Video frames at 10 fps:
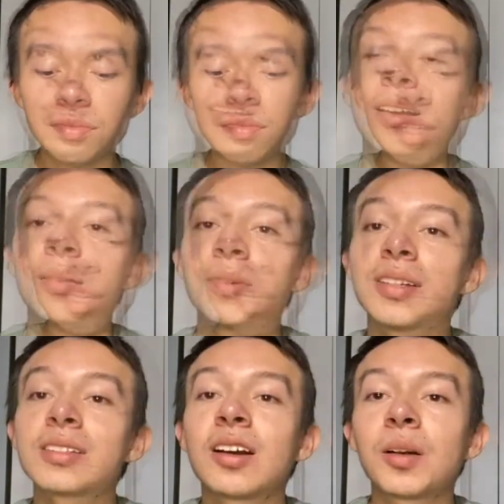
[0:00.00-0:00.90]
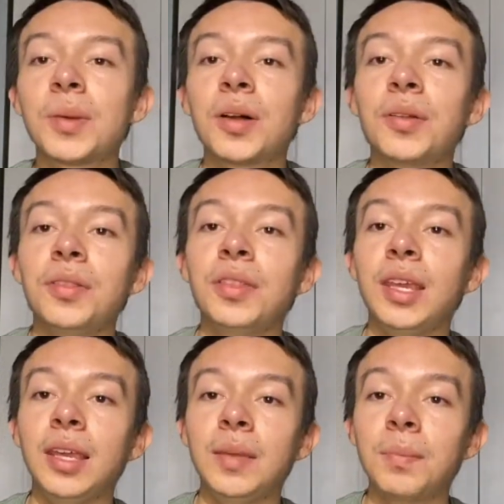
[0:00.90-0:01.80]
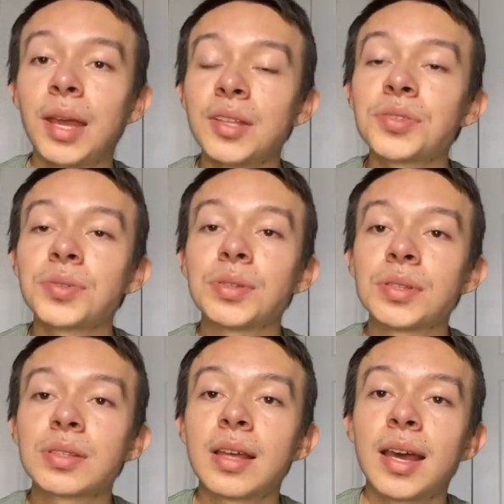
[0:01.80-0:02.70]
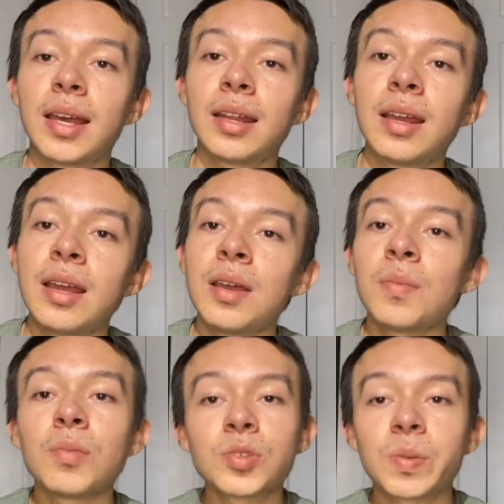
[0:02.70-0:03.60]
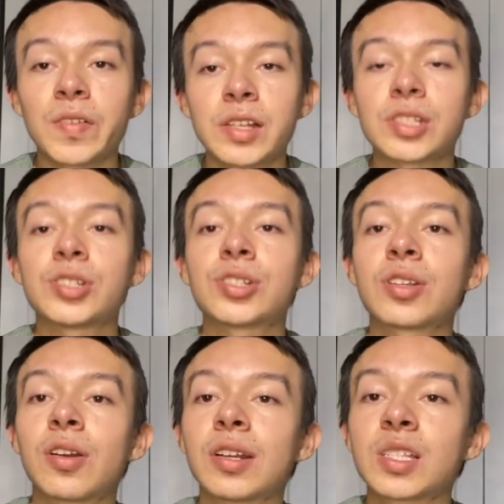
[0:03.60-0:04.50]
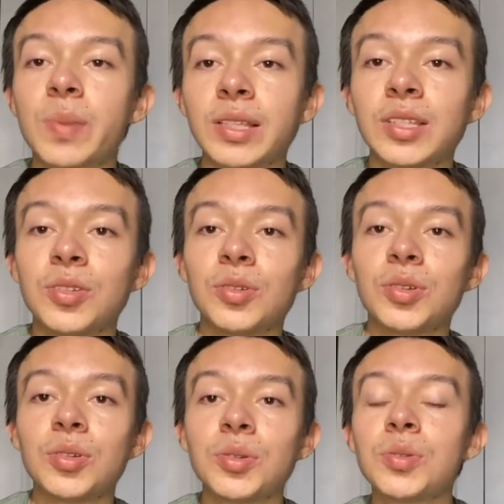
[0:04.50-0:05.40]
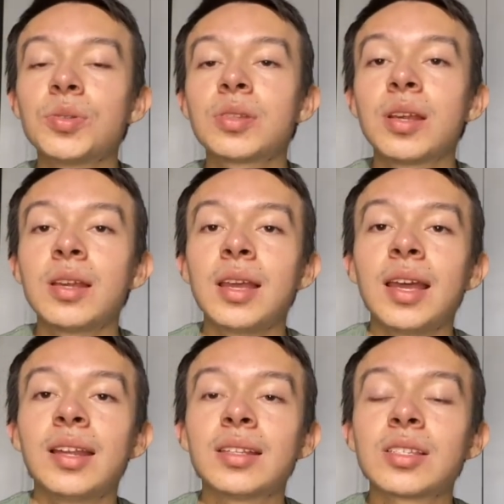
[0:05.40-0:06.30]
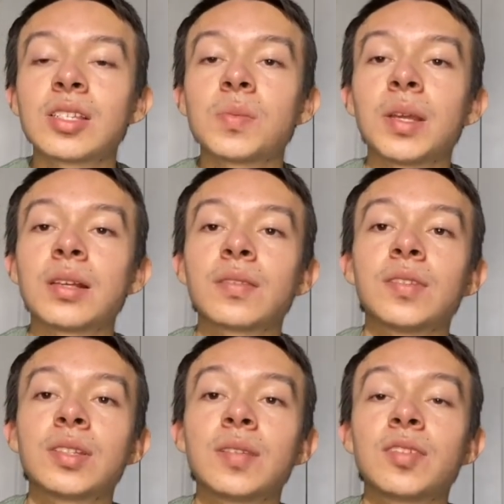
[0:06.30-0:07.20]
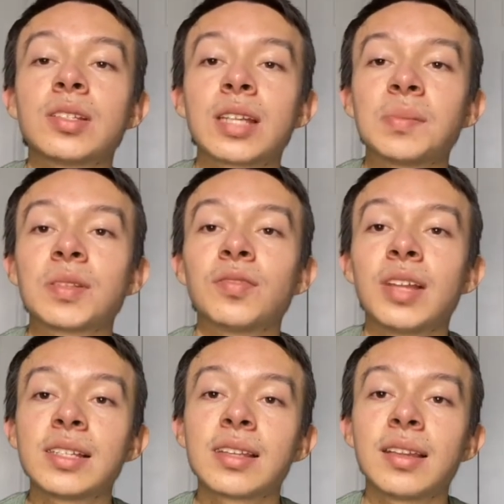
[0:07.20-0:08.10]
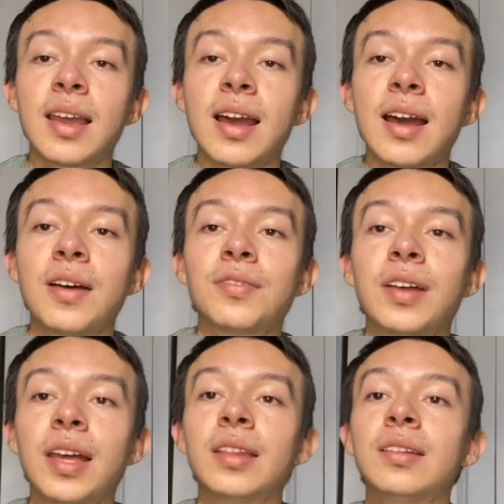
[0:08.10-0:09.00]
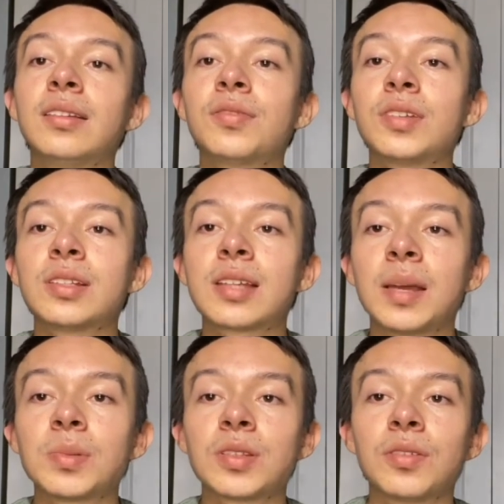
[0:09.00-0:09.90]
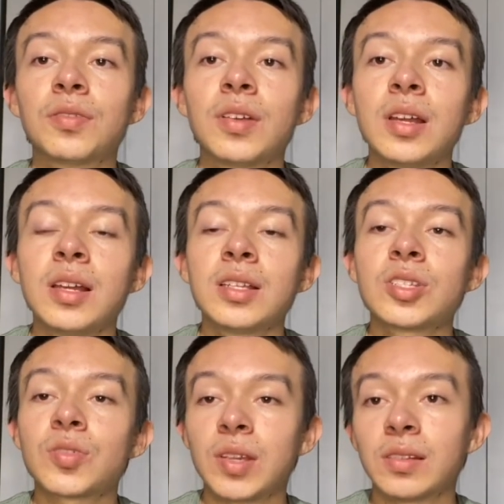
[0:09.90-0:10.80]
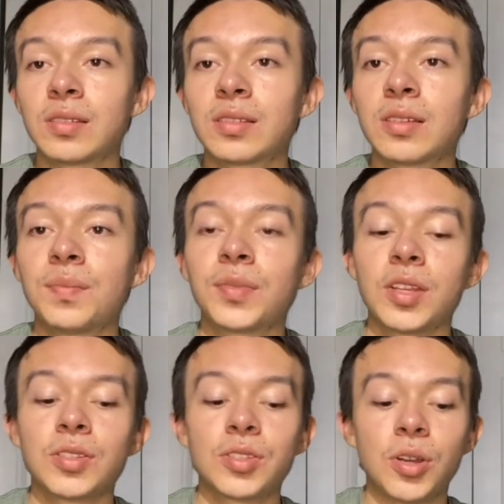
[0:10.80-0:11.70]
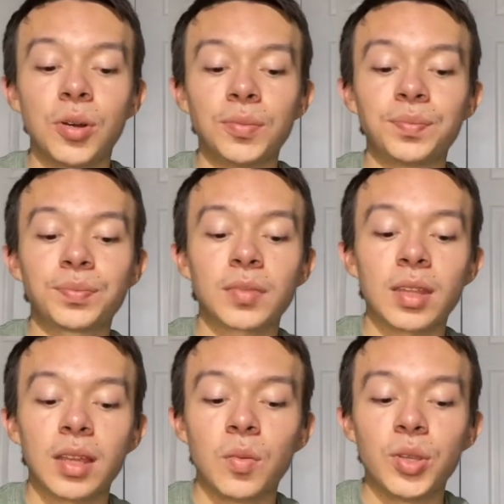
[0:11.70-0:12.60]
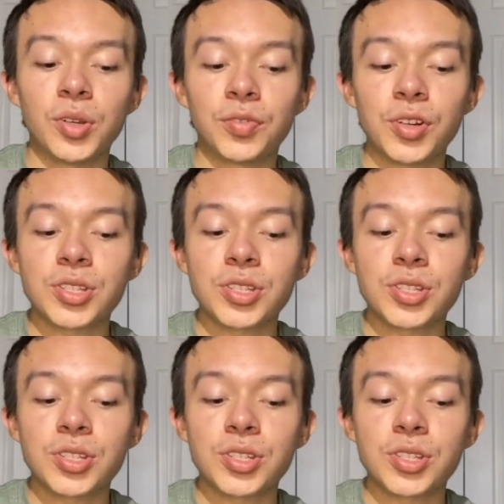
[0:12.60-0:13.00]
I'm going to talk about the pencils that most professors are expecting you to use, and it's just because of the different types of leads that they have and the different types of strengths. So when you're first